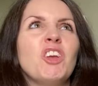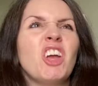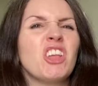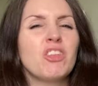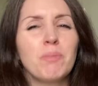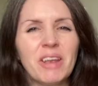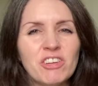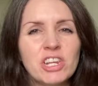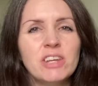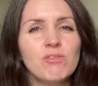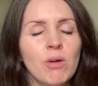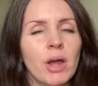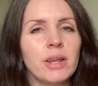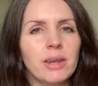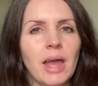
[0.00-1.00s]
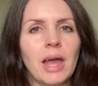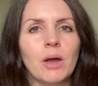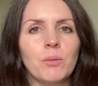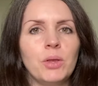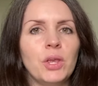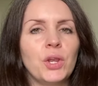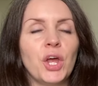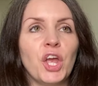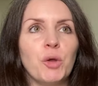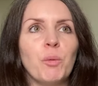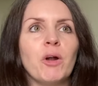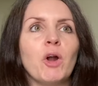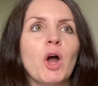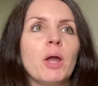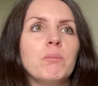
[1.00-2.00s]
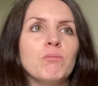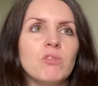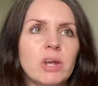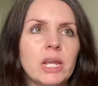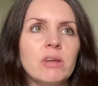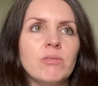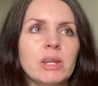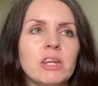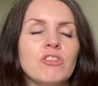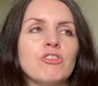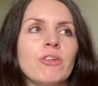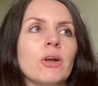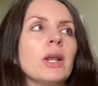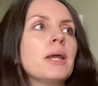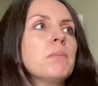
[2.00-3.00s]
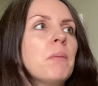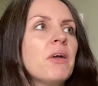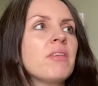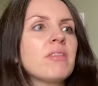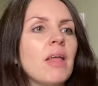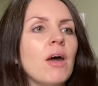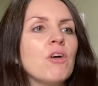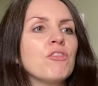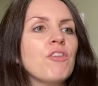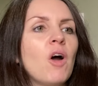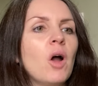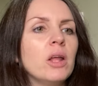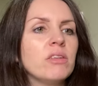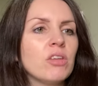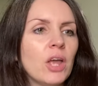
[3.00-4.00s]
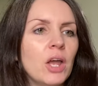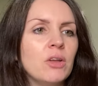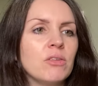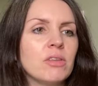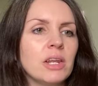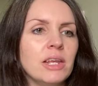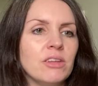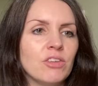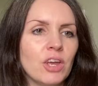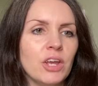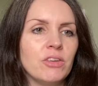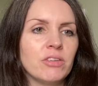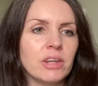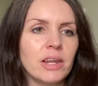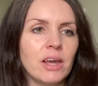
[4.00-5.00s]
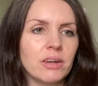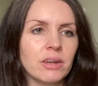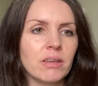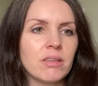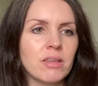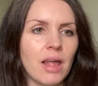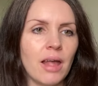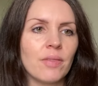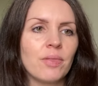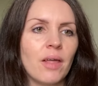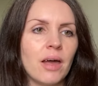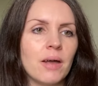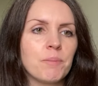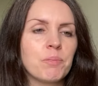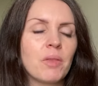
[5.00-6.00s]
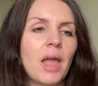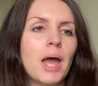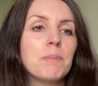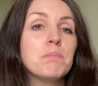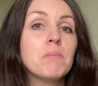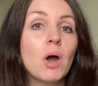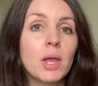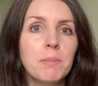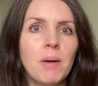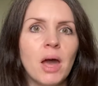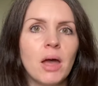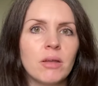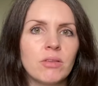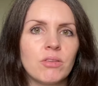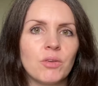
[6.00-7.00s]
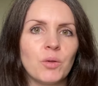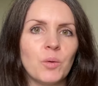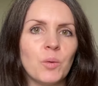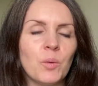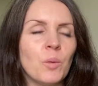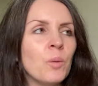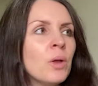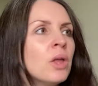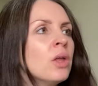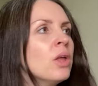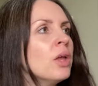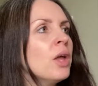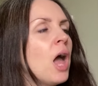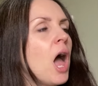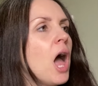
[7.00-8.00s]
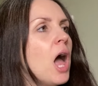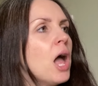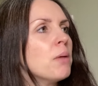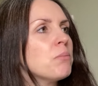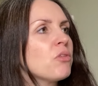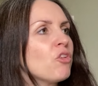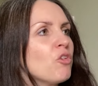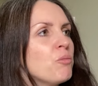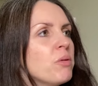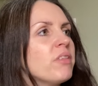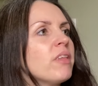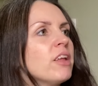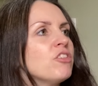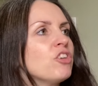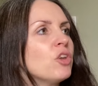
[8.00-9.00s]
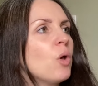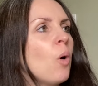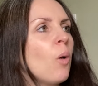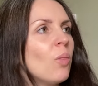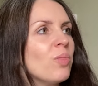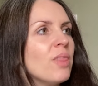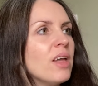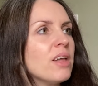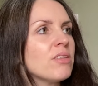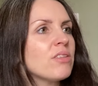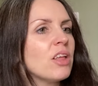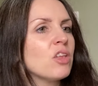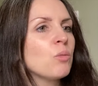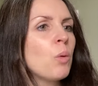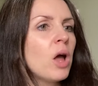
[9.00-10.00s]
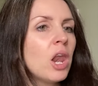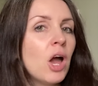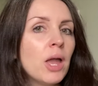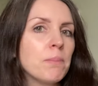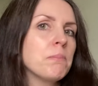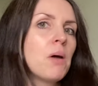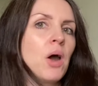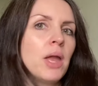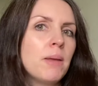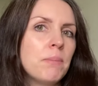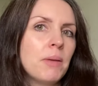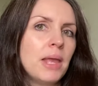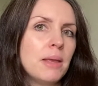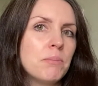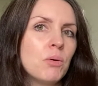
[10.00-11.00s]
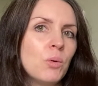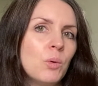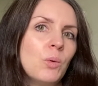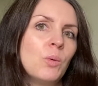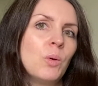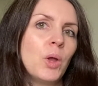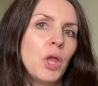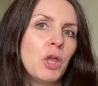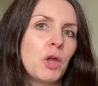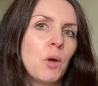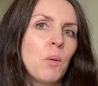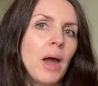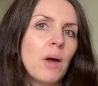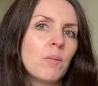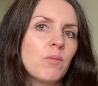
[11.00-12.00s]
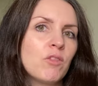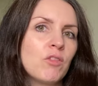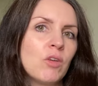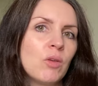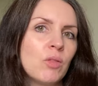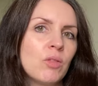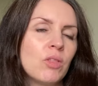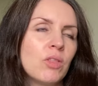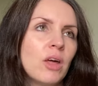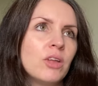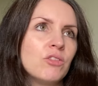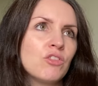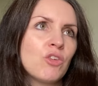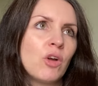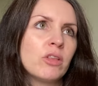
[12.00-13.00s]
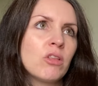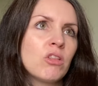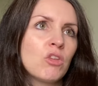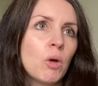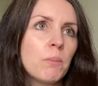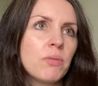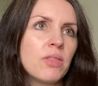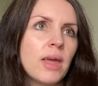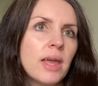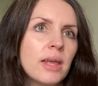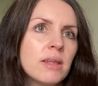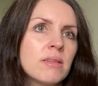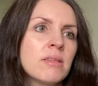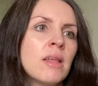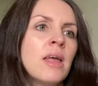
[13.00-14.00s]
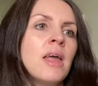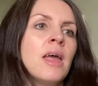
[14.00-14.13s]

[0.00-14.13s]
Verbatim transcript: especially right now, you know, where I'm really, really struggling myself. I totally, totally understand that. And my personal sort of position on this is, while I admire people who go out and try and stop things